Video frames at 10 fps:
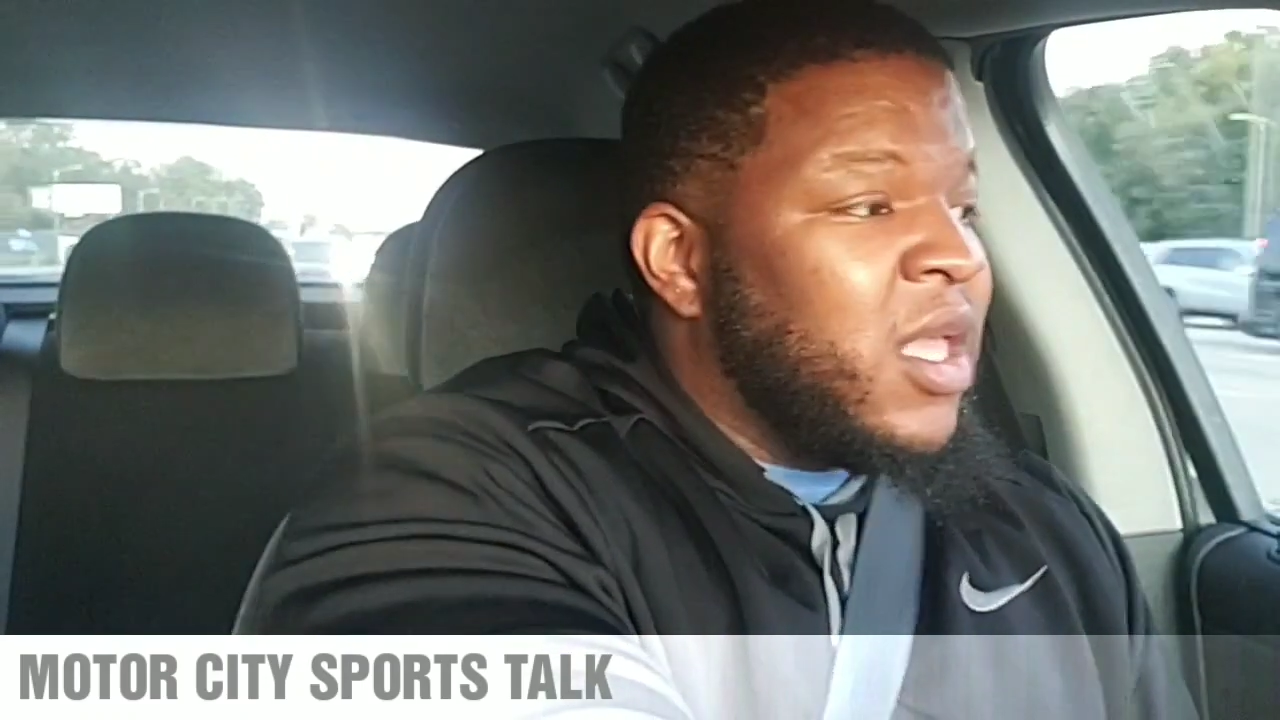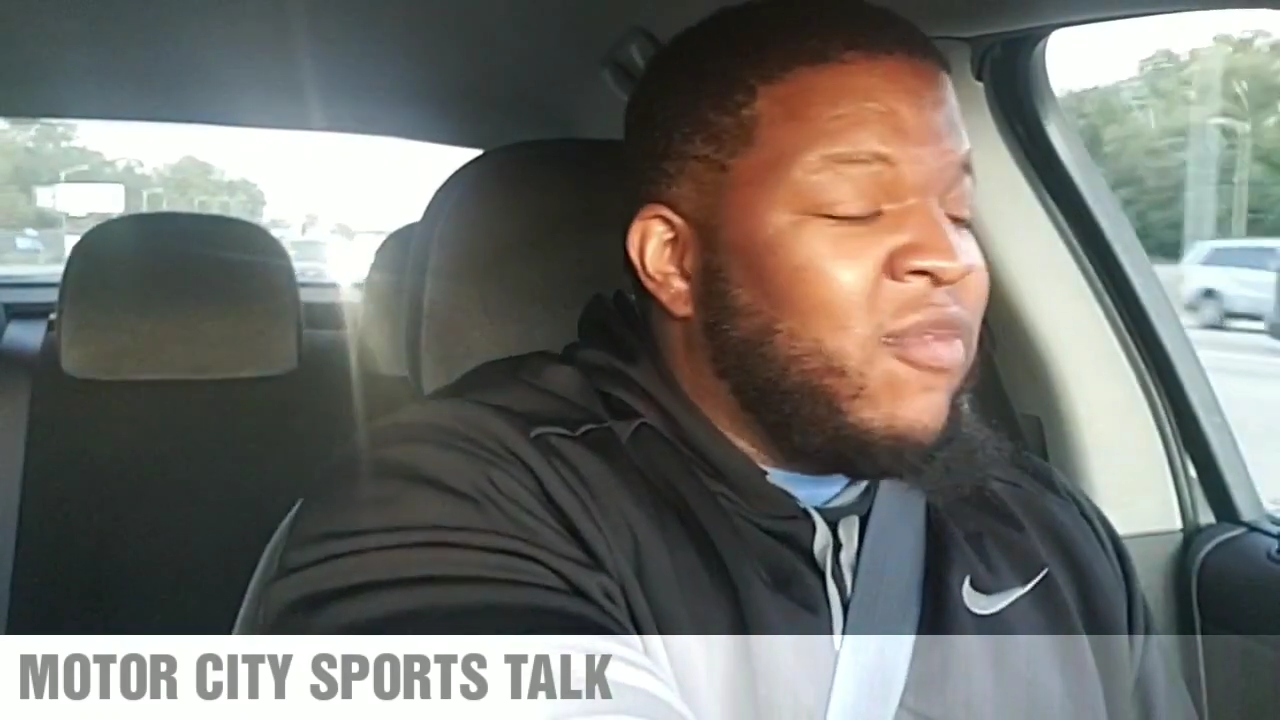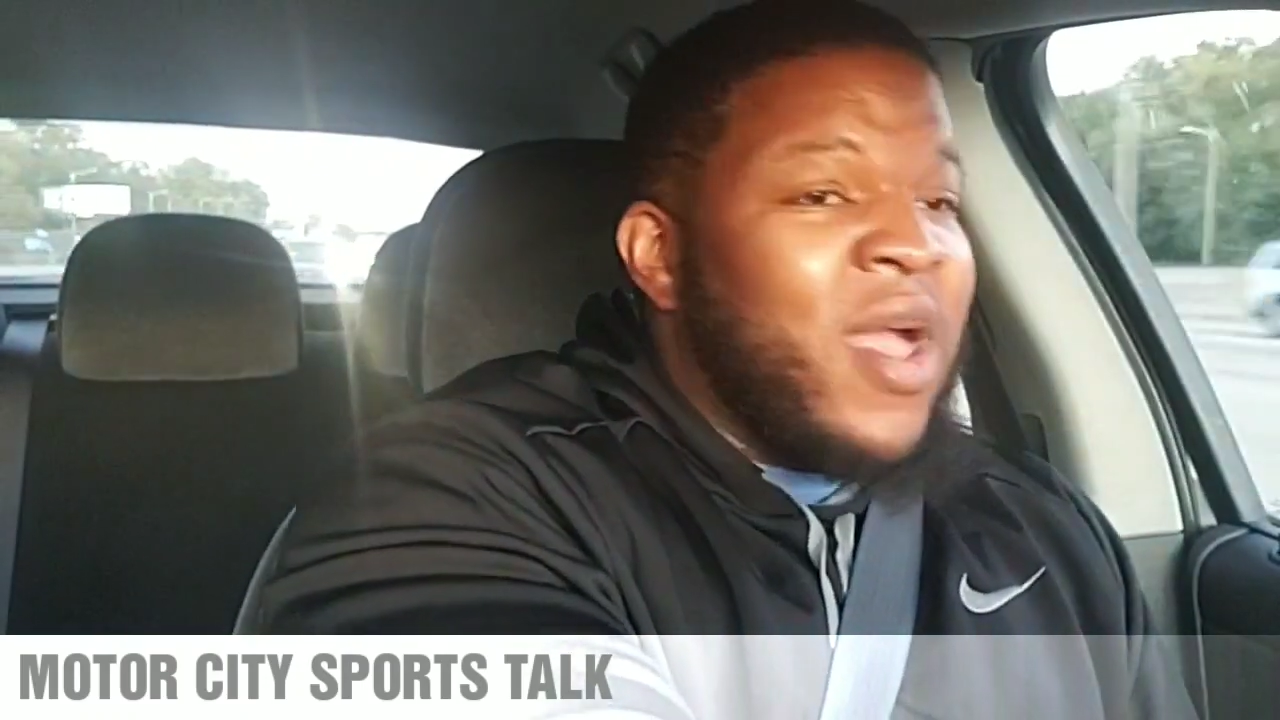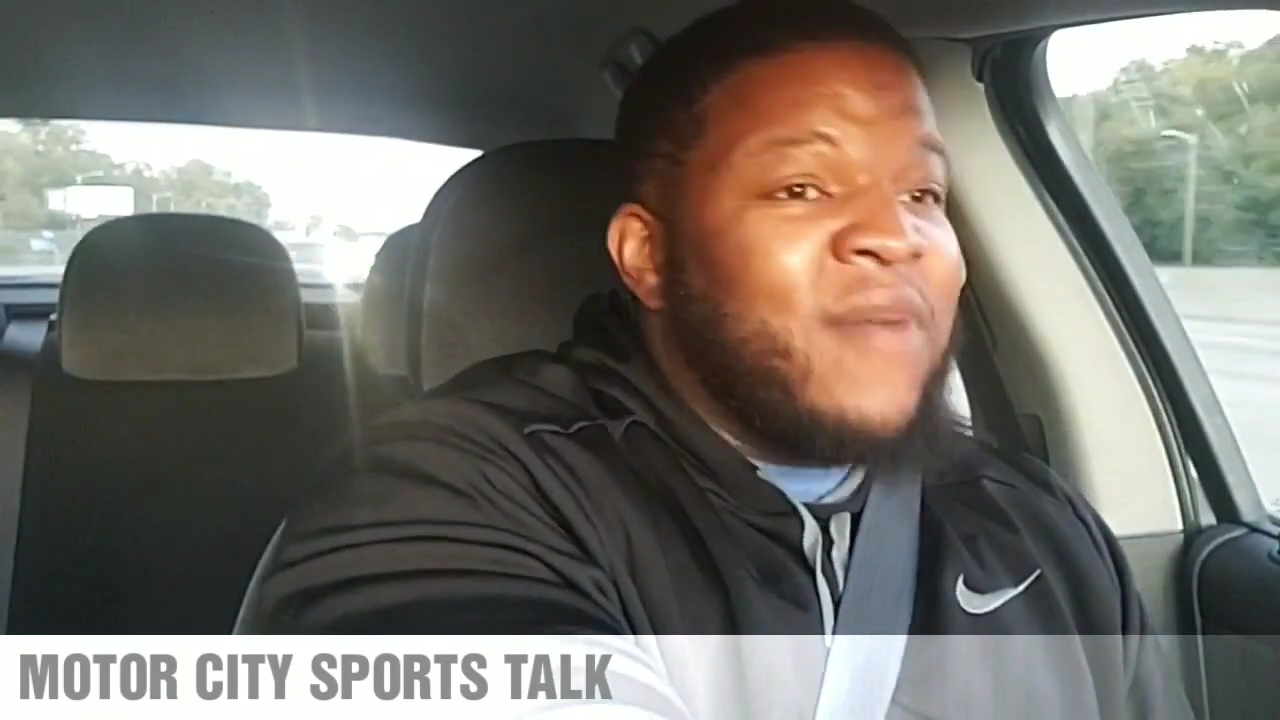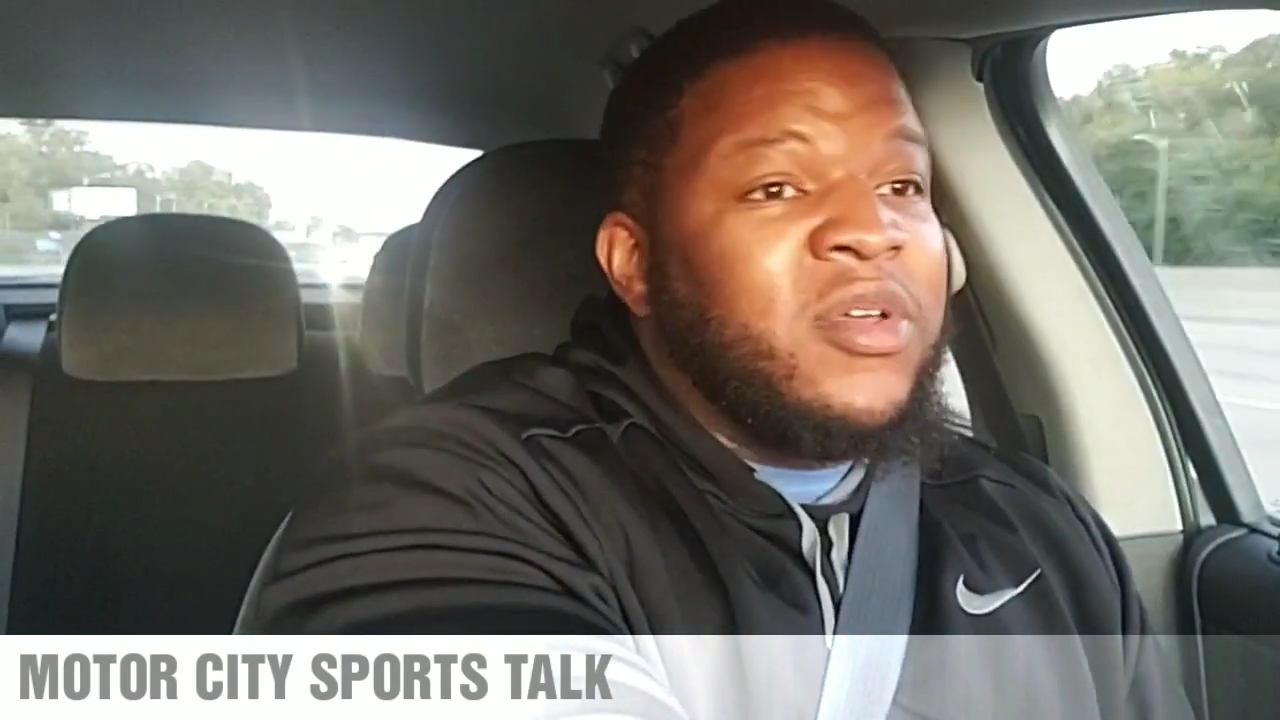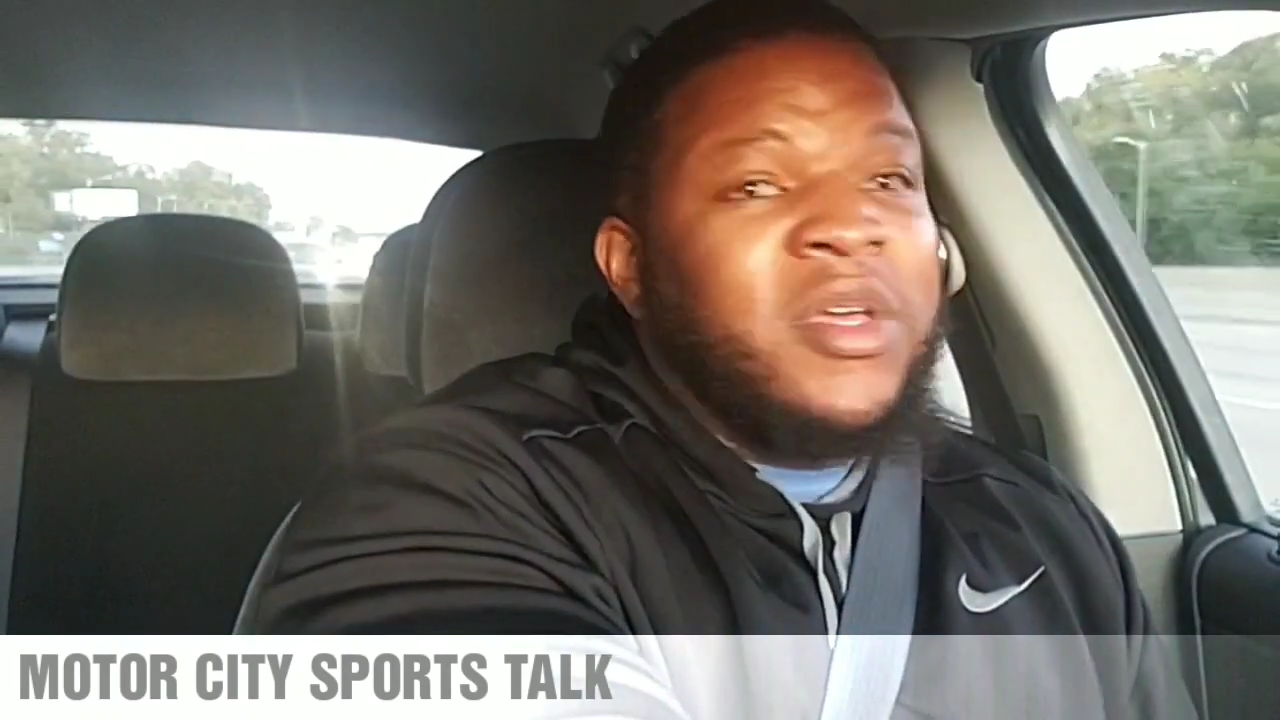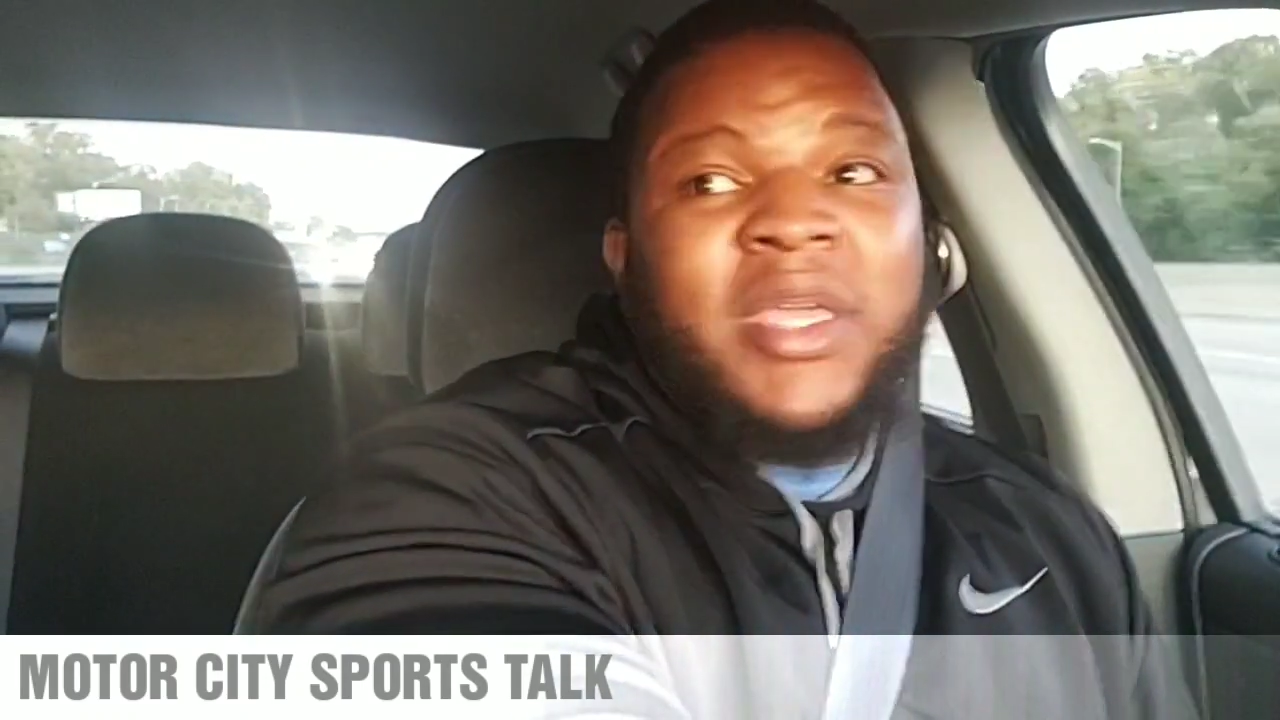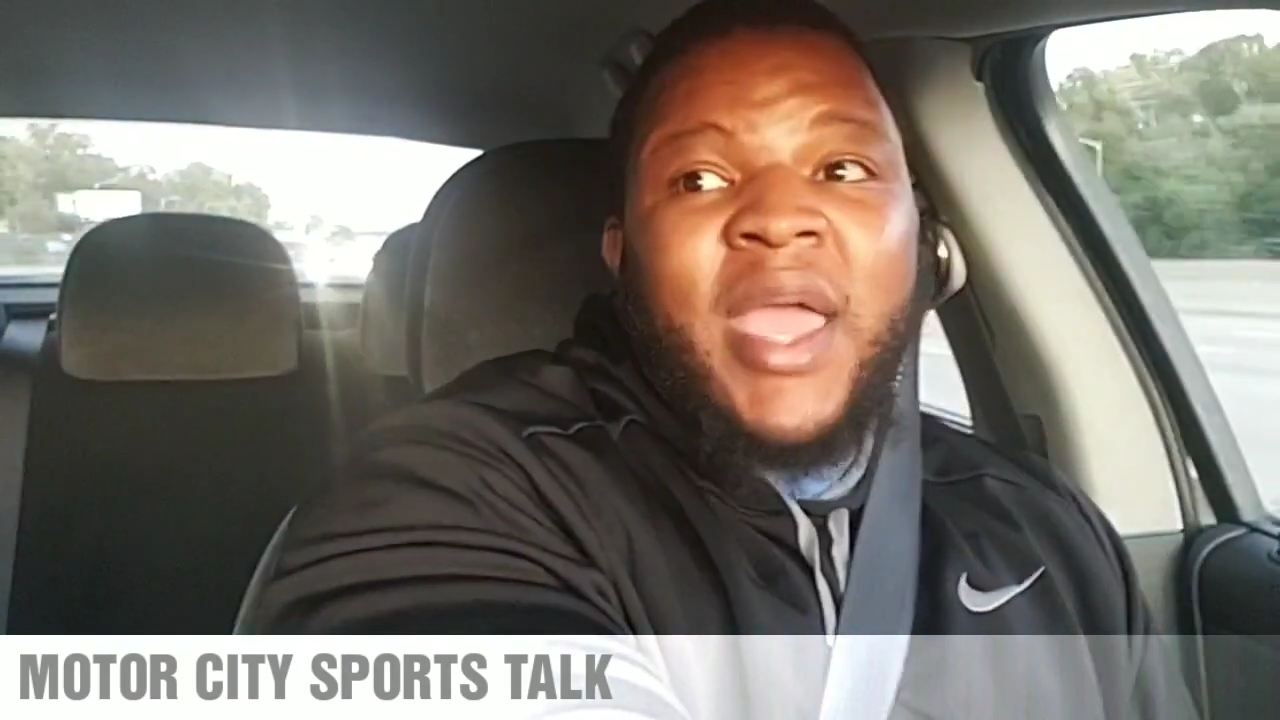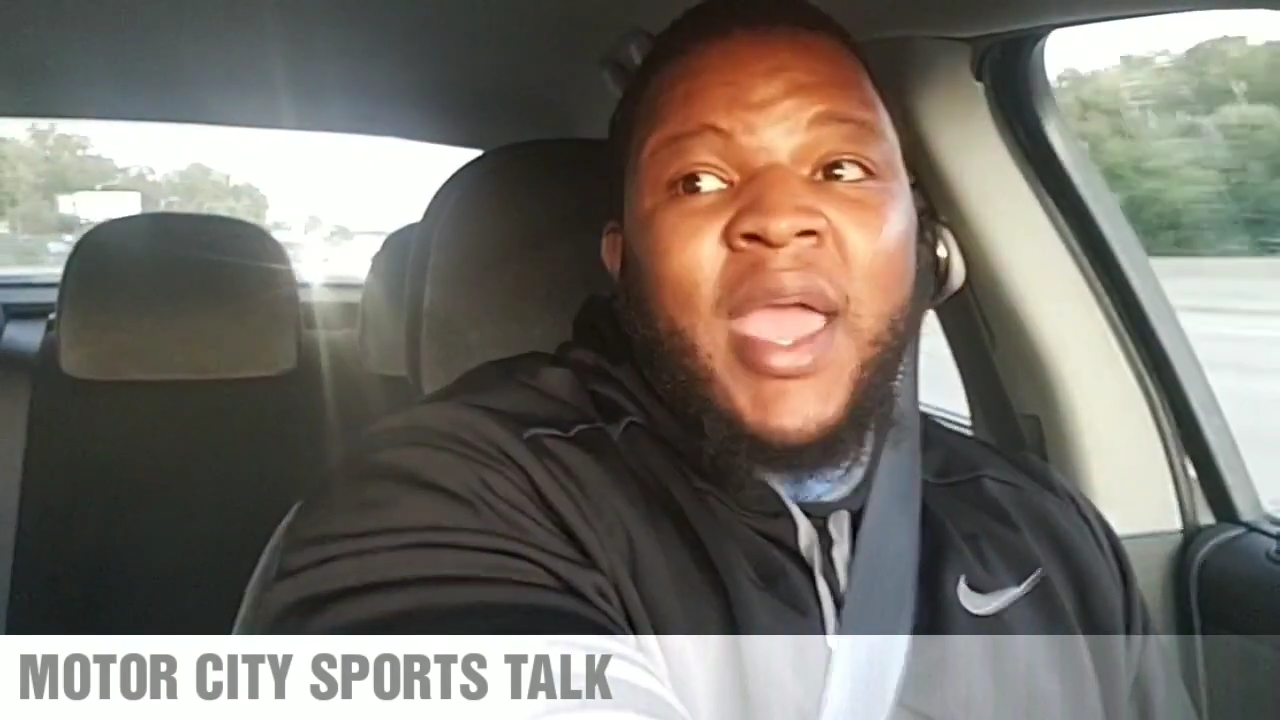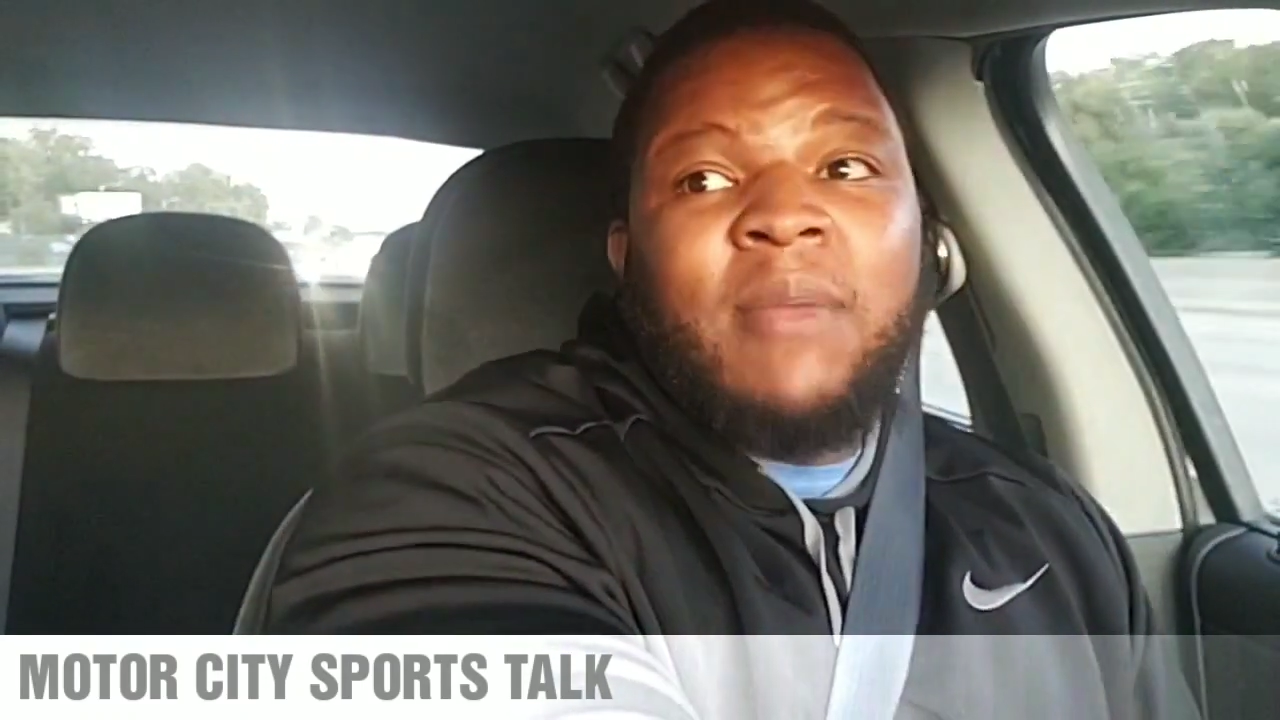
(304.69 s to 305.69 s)
If you have a
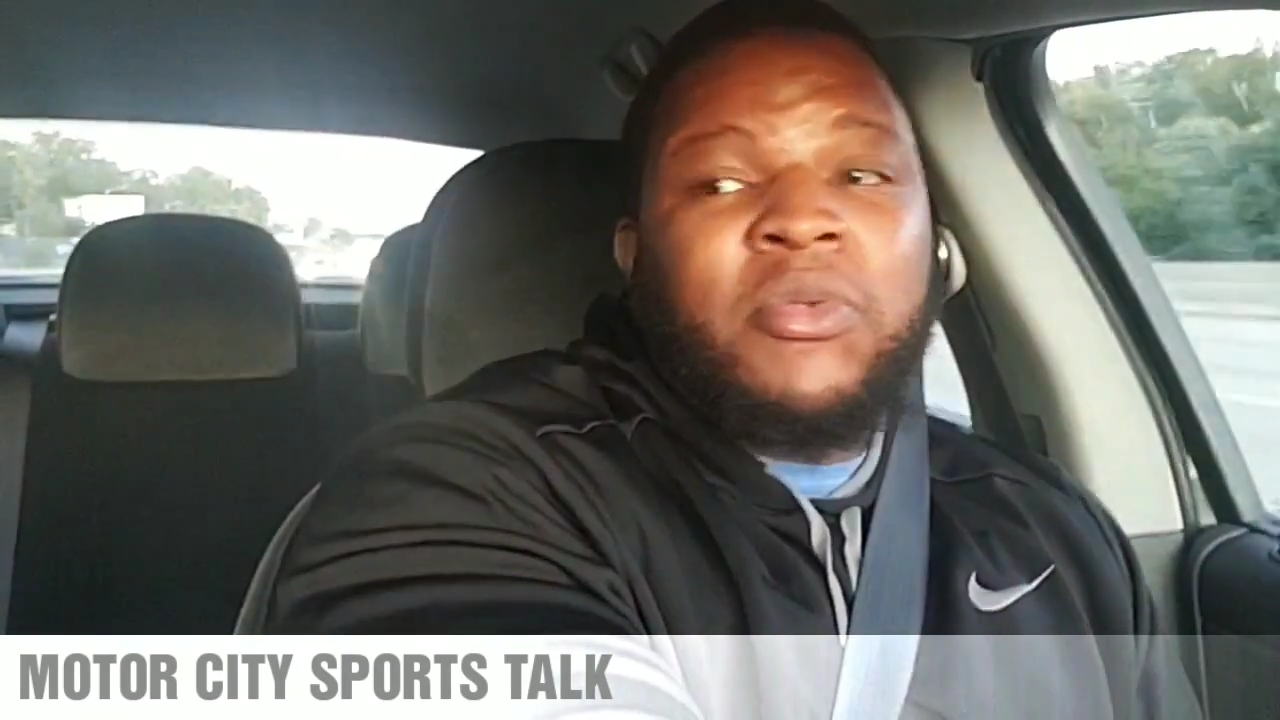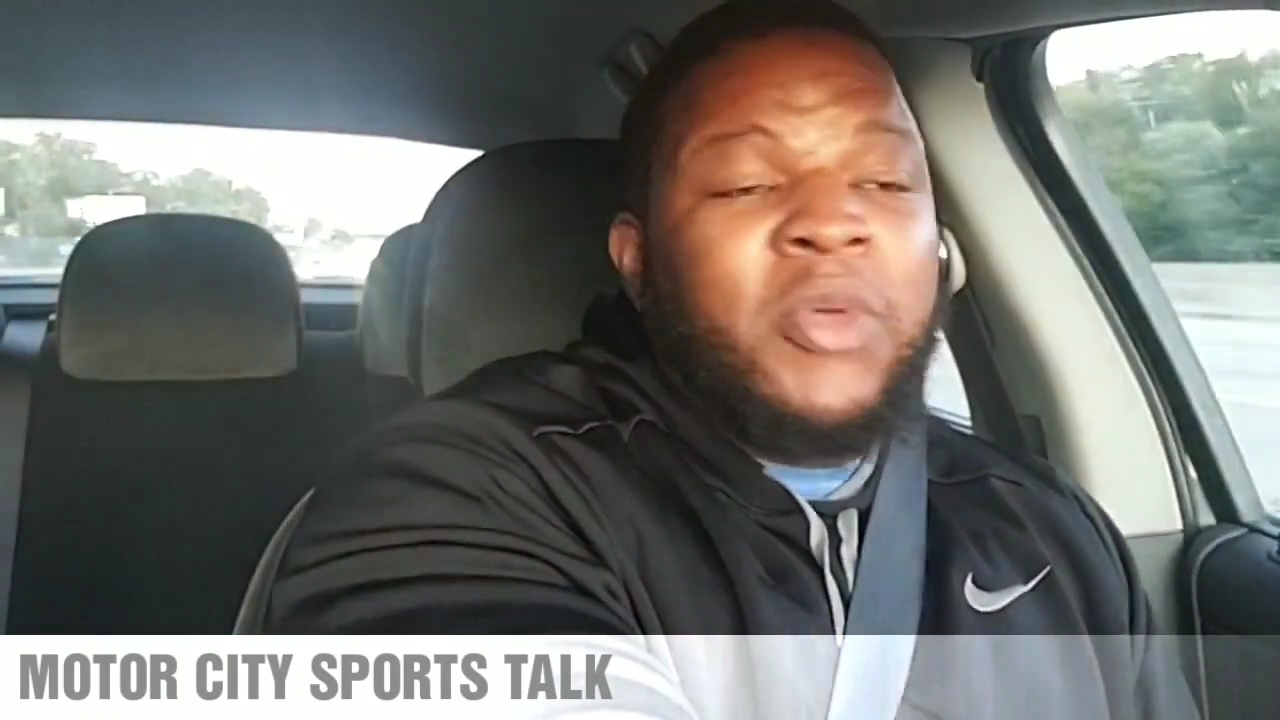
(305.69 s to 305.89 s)
good game